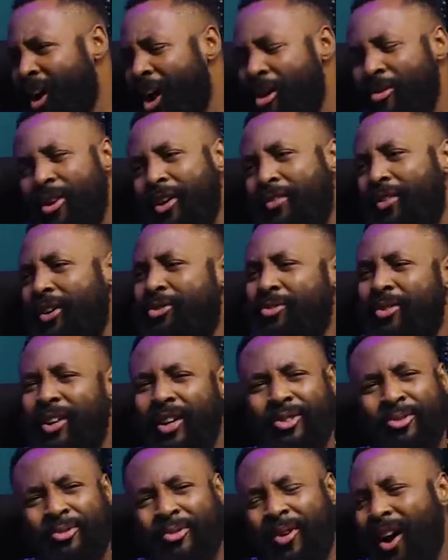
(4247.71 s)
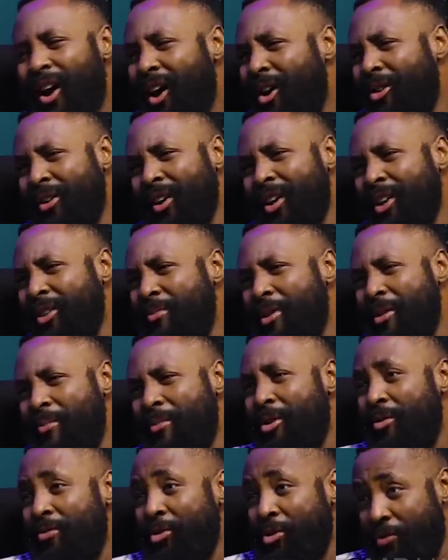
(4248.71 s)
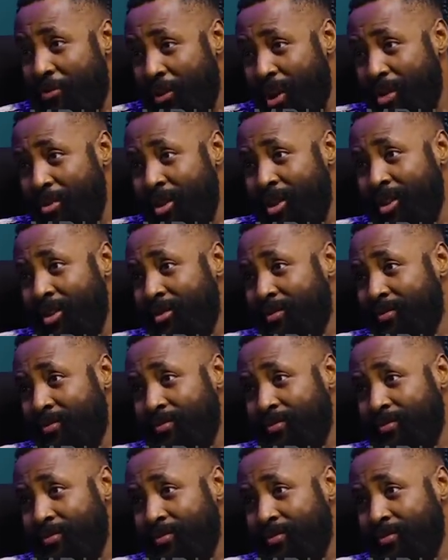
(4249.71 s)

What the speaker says: I'll never do that to her or any member of your family.